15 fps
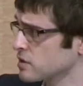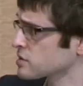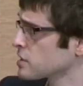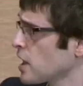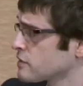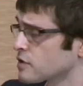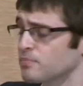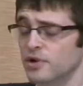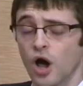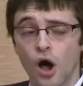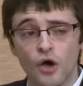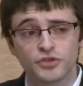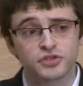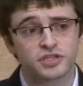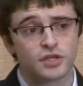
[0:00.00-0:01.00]
et cetera, but
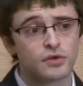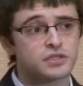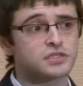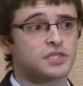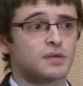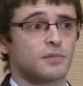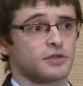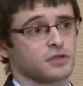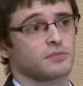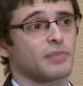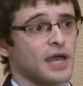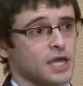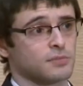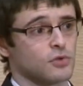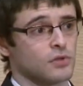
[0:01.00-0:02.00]
also silicon CMOS
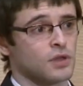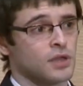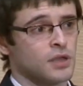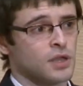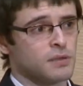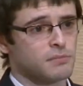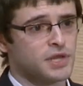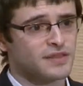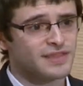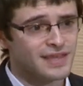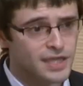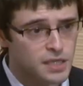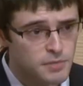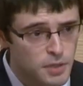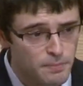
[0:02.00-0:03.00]
compatible, meaning that
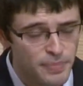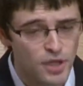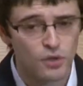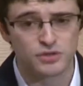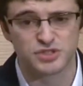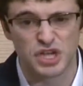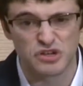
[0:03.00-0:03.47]
it can be built